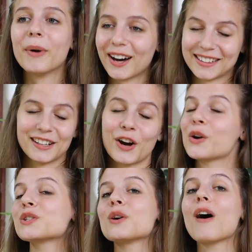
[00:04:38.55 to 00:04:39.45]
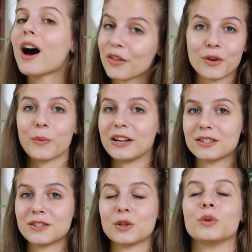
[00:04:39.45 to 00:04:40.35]
But there are also other
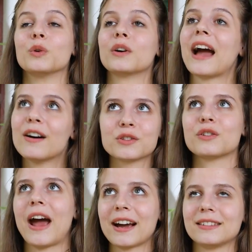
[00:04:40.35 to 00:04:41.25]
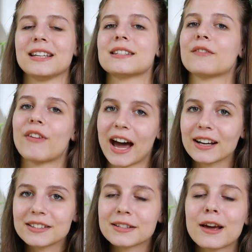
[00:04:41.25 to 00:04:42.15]
ways to counteract these
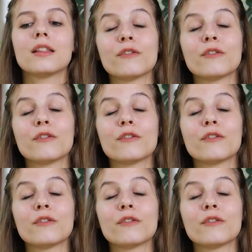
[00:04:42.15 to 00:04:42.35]
effects.